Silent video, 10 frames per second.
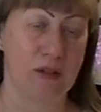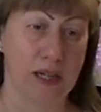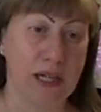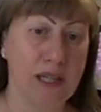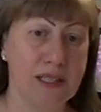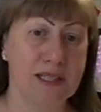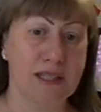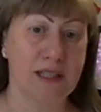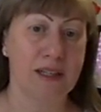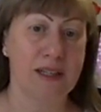right?
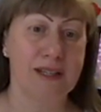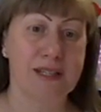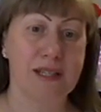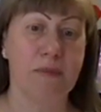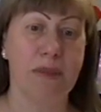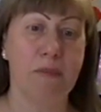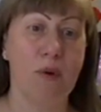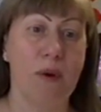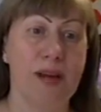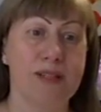Some
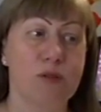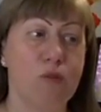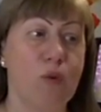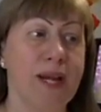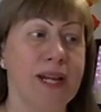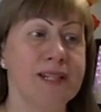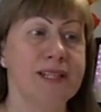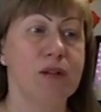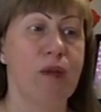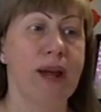people ask when is
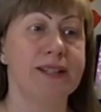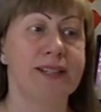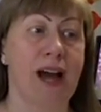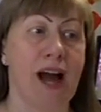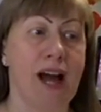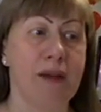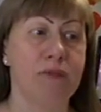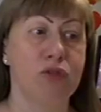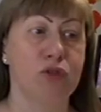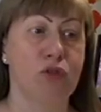the right
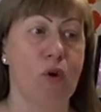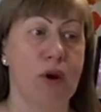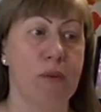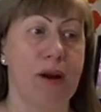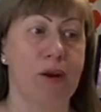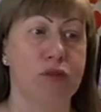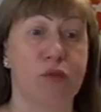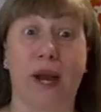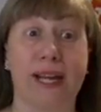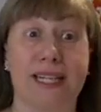time to talk about
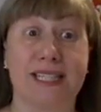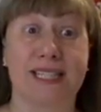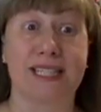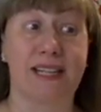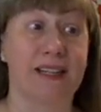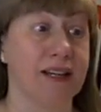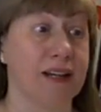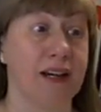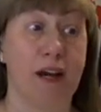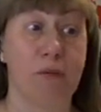pregnancy,
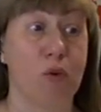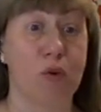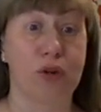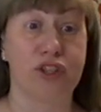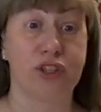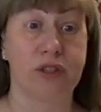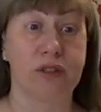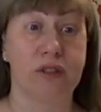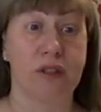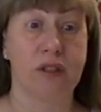
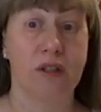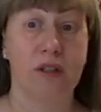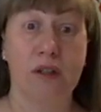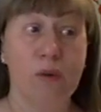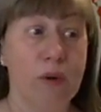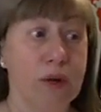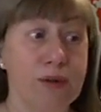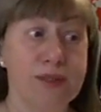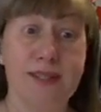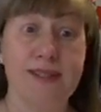abortion? Well,
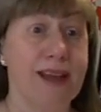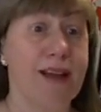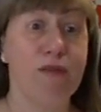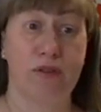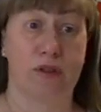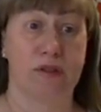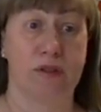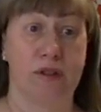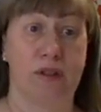since ever.